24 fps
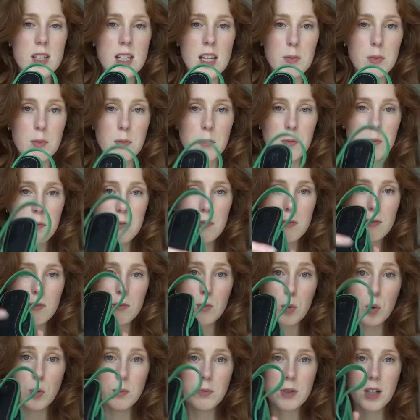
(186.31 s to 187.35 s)
deep,
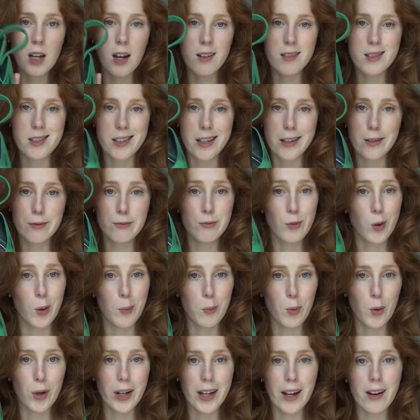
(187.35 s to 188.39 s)
oh, you can't see what I'm
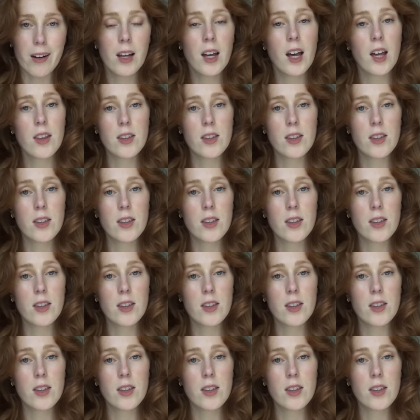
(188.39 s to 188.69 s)
pointing at.